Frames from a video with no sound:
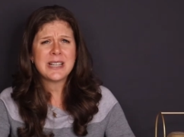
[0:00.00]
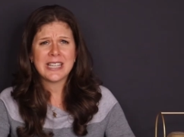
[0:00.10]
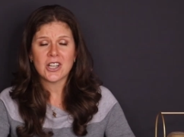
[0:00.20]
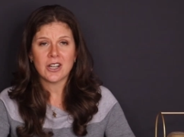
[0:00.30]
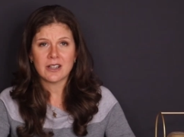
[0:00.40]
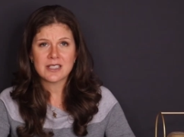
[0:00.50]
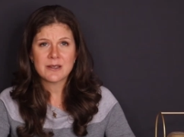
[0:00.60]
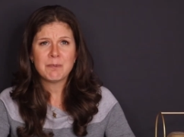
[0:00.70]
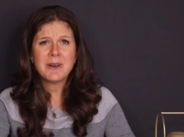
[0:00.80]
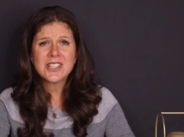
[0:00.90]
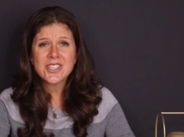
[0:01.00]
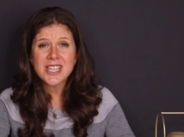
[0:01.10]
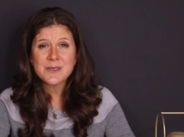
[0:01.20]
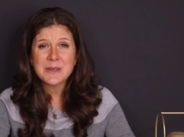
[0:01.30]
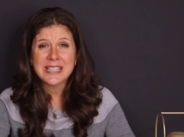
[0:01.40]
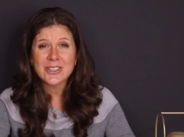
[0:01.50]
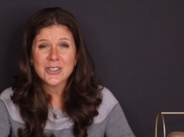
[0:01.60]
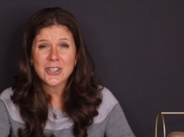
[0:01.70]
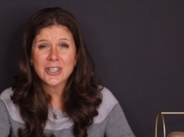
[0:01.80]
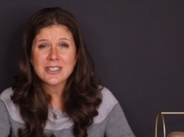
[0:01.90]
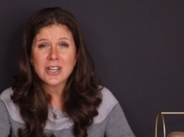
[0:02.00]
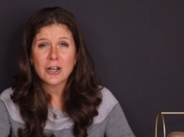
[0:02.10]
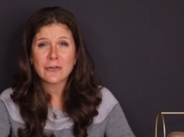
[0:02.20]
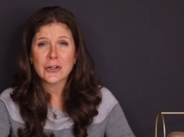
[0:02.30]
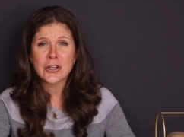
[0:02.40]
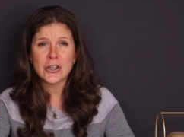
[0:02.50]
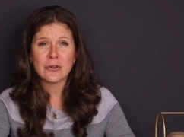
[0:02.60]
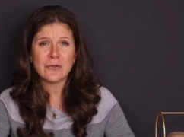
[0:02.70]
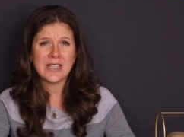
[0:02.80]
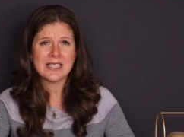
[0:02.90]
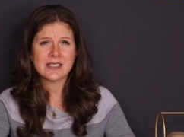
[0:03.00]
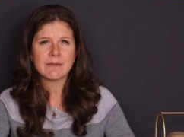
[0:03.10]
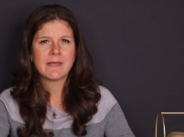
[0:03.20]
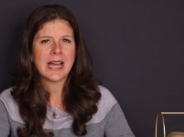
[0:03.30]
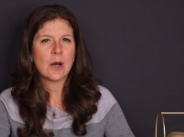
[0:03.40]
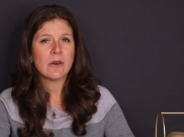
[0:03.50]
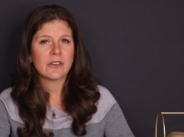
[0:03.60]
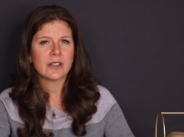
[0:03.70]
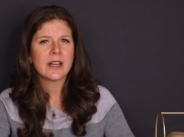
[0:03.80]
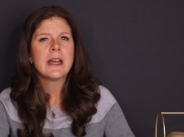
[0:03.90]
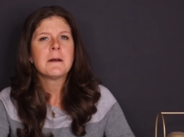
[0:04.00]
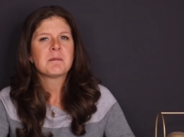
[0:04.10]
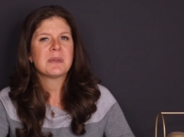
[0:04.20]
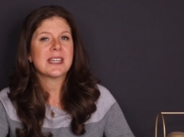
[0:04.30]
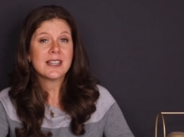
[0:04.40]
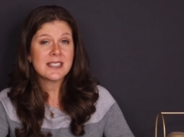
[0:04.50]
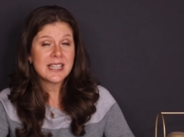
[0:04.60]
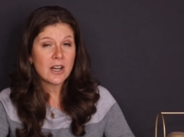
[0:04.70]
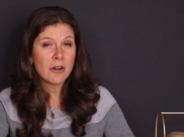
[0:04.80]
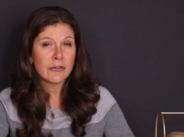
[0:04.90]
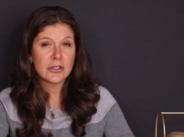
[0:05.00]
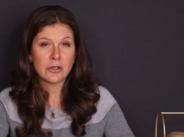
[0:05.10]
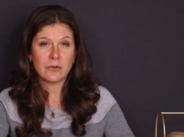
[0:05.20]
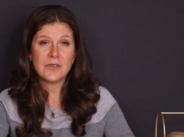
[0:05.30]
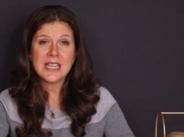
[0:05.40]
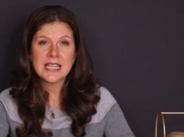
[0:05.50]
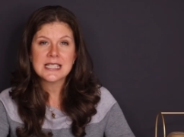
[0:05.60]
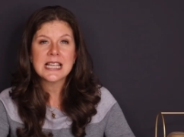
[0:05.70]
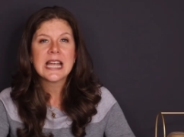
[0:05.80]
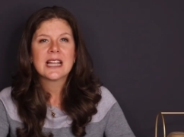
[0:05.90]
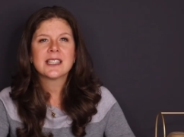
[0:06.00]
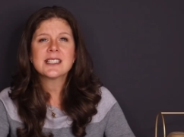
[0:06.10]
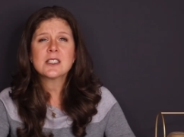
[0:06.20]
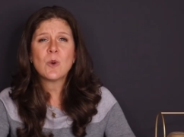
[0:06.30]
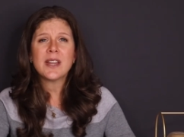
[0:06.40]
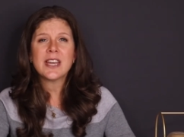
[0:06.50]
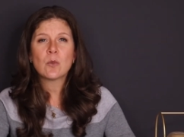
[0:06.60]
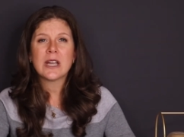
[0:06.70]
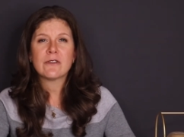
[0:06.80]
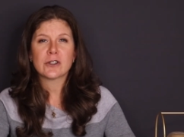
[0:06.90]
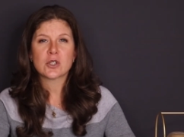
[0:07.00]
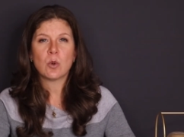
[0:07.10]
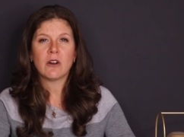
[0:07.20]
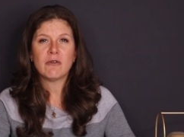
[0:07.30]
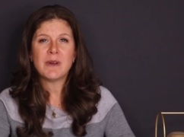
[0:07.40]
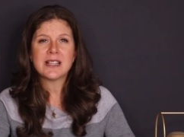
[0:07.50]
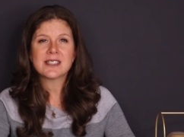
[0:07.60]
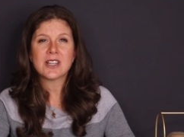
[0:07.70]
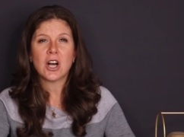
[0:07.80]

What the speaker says: many cards, much less beginner cards, offer no fees. However, because they offer no fees, this is why they wait for 12 months to